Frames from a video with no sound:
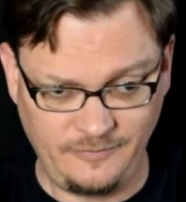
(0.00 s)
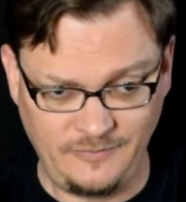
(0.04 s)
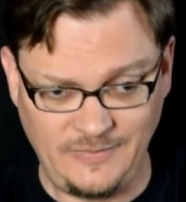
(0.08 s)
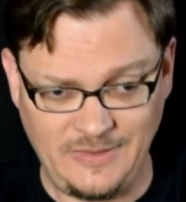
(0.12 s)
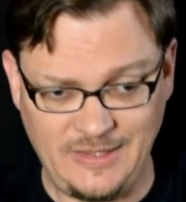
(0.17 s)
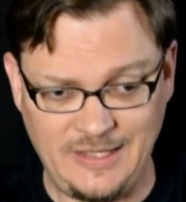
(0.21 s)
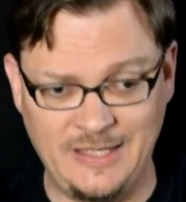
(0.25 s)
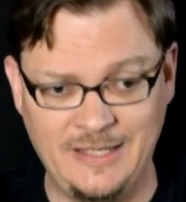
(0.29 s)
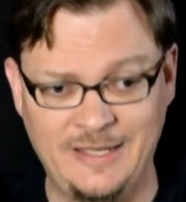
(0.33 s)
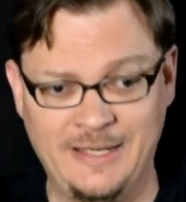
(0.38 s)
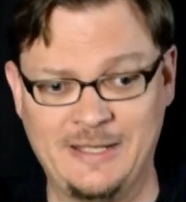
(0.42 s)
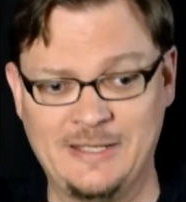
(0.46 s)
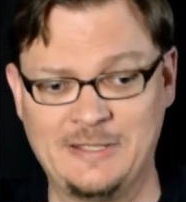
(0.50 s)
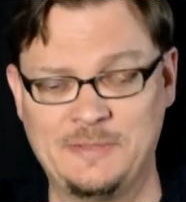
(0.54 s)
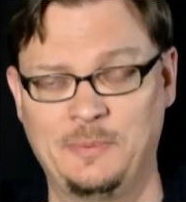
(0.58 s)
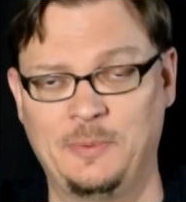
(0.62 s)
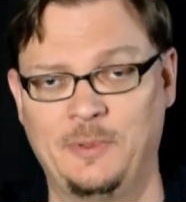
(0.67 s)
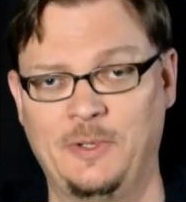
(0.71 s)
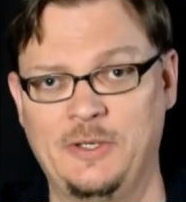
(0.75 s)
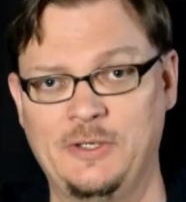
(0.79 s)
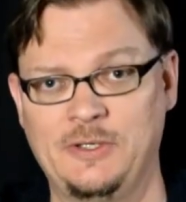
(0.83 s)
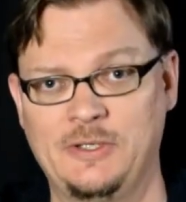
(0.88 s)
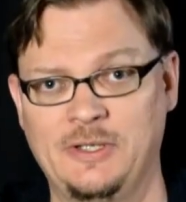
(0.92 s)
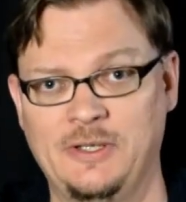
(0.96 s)
an
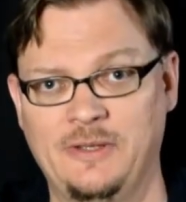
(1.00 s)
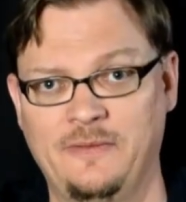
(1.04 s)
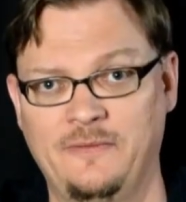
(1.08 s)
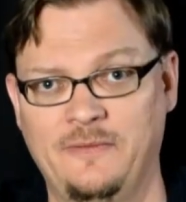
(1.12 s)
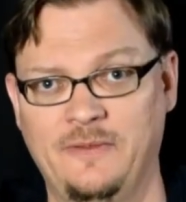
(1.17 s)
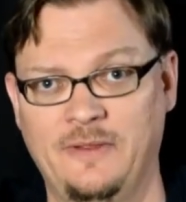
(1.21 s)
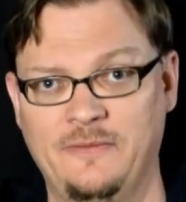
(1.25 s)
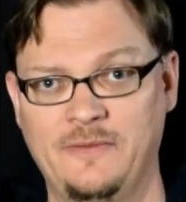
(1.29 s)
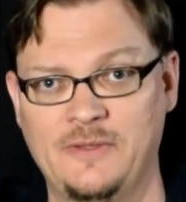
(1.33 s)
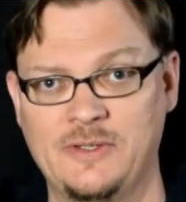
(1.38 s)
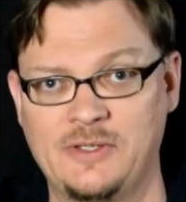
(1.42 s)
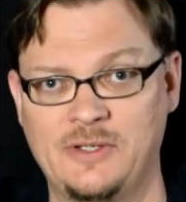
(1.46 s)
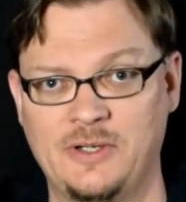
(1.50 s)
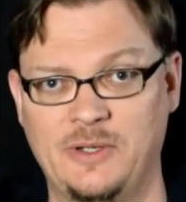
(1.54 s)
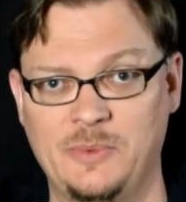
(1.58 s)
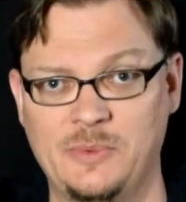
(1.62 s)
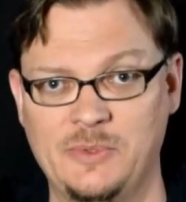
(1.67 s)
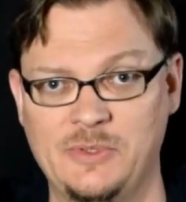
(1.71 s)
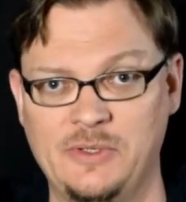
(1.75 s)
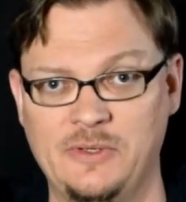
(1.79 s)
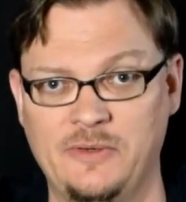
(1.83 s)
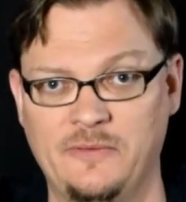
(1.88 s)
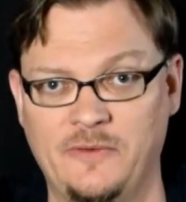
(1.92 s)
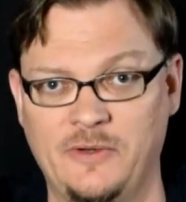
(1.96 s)
exploration of the Star
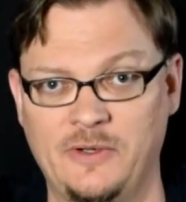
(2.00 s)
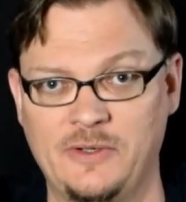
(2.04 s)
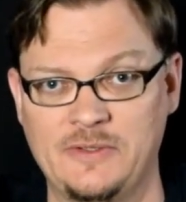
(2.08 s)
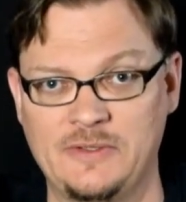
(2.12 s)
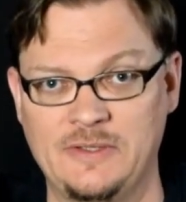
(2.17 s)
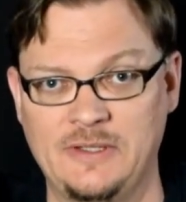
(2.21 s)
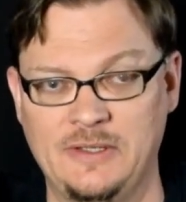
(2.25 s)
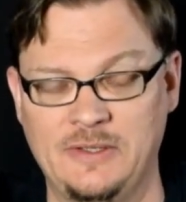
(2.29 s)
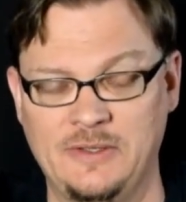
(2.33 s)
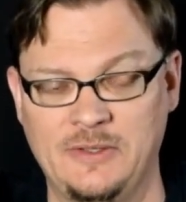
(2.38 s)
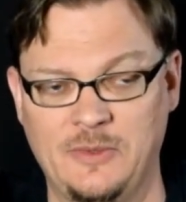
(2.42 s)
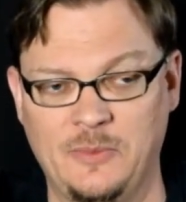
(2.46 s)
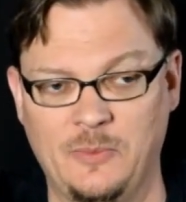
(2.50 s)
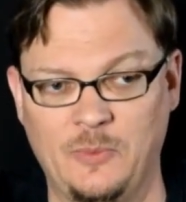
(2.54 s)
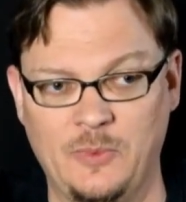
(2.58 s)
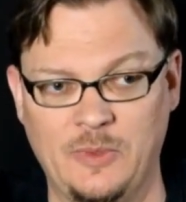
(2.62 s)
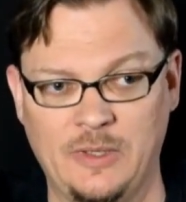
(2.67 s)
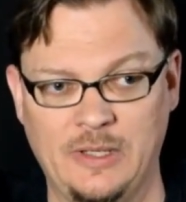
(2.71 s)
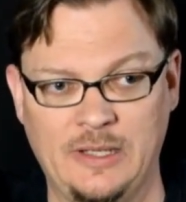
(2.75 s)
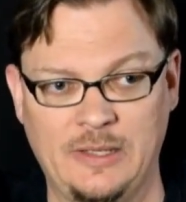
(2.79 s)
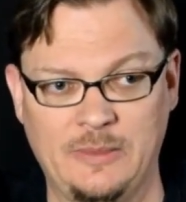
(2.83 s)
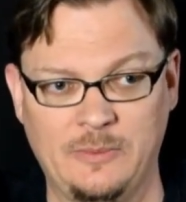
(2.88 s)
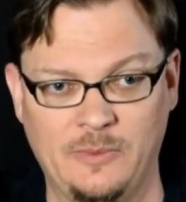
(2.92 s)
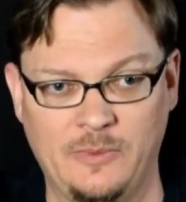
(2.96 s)
Wars universe that
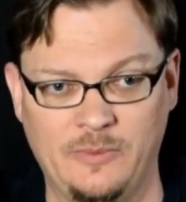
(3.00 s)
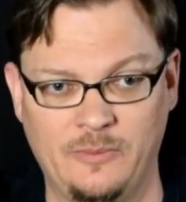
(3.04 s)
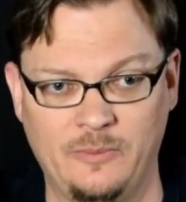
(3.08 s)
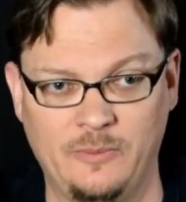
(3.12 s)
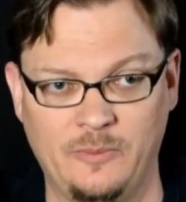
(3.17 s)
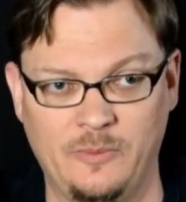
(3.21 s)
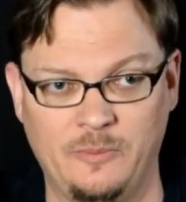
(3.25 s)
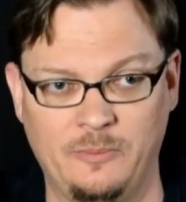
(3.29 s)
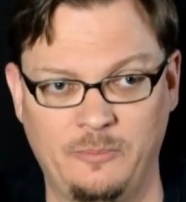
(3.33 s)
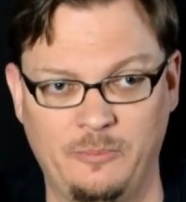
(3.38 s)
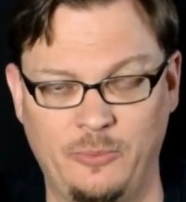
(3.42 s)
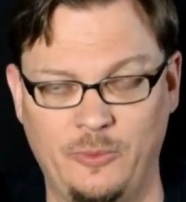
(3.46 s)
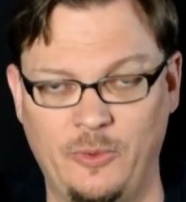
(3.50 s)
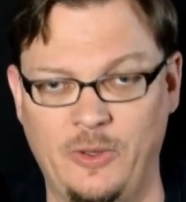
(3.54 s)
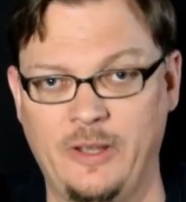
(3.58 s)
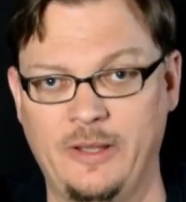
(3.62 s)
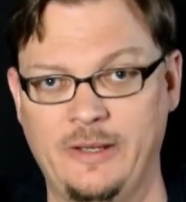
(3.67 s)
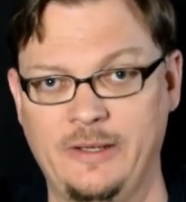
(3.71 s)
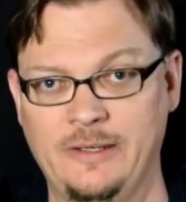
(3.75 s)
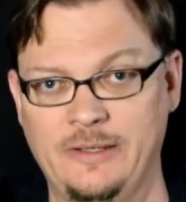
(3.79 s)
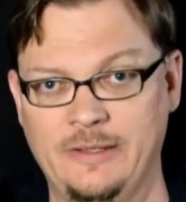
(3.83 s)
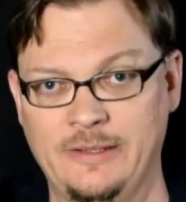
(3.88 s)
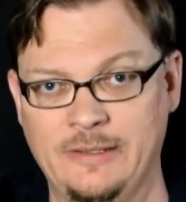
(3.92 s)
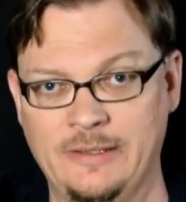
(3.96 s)
really will
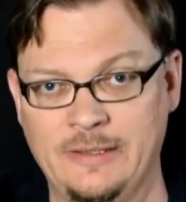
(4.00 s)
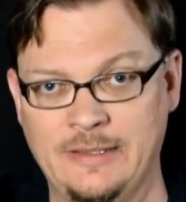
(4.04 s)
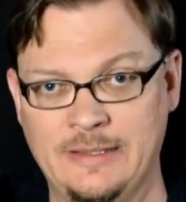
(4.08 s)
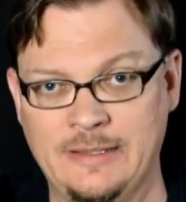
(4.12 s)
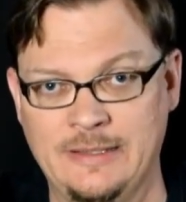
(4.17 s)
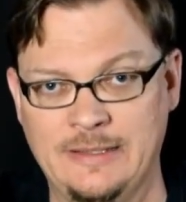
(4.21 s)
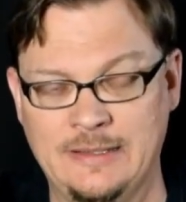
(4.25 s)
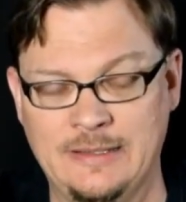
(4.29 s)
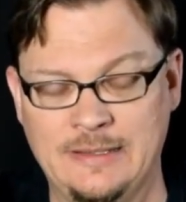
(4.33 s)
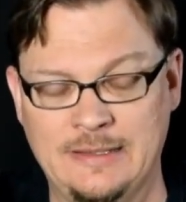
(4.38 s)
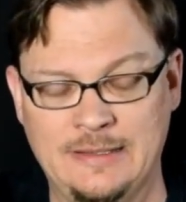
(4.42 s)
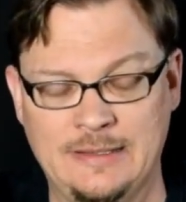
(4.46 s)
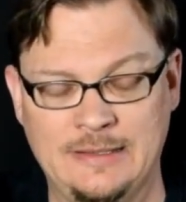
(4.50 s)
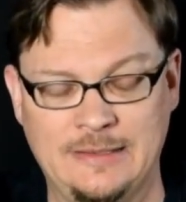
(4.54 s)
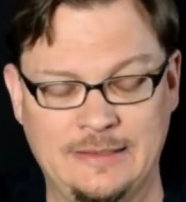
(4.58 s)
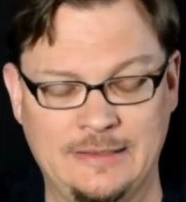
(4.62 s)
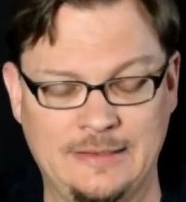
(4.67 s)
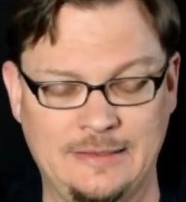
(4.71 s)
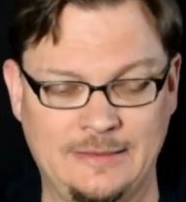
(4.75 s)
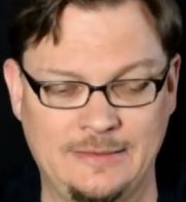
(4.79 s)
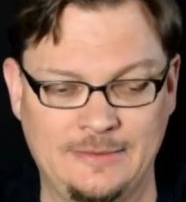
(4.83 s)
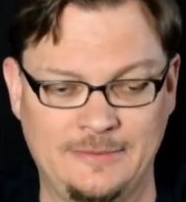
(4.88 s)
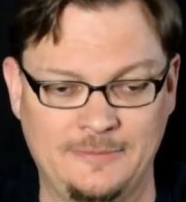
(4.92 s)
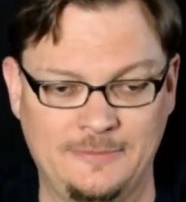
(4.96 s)
broaden
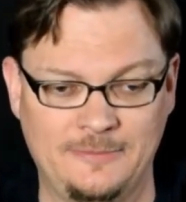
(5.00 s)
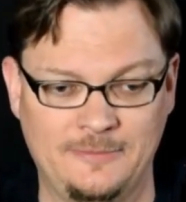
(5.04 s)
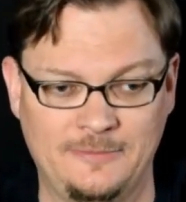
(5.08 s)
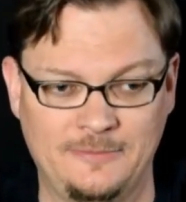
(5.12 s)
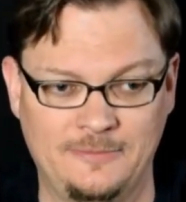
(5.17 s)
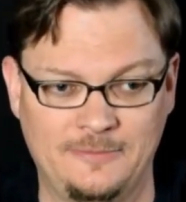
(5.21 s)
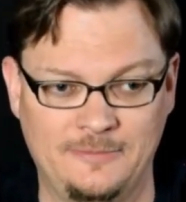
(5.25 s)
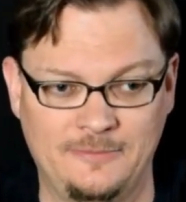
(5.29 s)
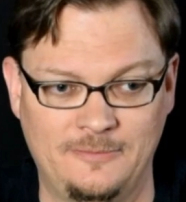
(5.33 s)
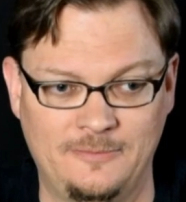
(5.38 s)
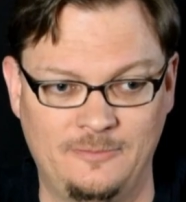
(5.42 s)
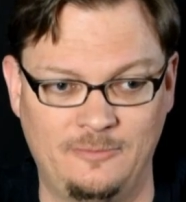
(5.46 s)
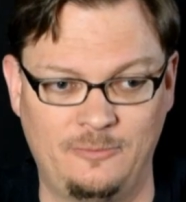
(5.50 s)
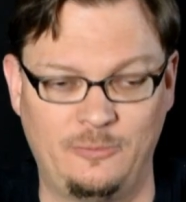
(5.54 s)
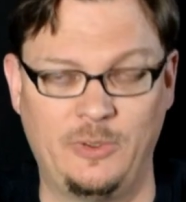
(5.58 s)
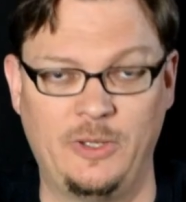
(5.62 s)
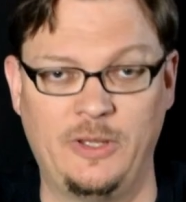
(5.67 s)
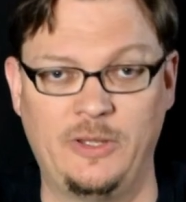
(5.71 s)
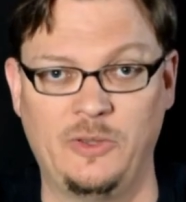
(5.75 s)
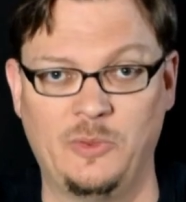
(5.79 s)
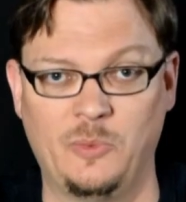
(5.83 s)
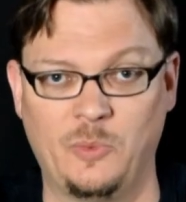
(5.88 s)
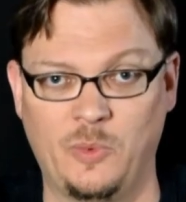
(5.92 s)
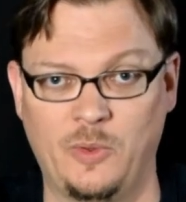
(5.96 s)

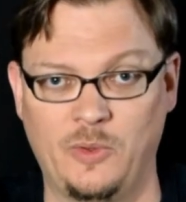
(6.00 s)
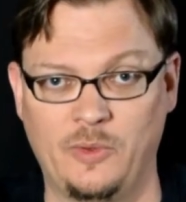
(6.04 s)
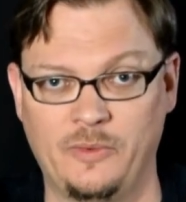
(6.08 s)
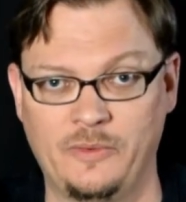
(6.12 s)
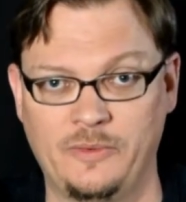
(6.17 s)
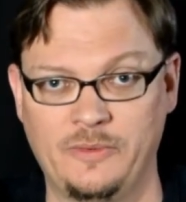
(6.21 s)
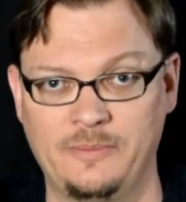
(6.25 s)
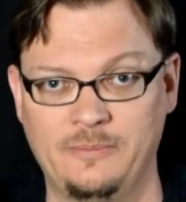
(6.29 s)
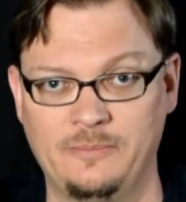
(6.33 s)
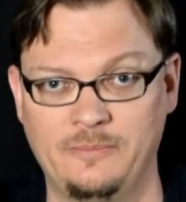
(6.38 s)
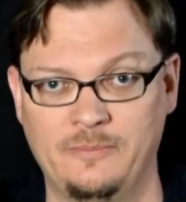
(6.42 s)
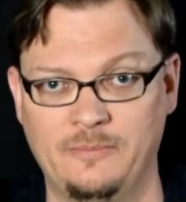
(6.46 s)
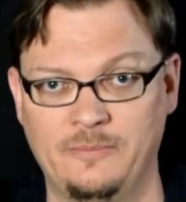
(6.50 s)
the world,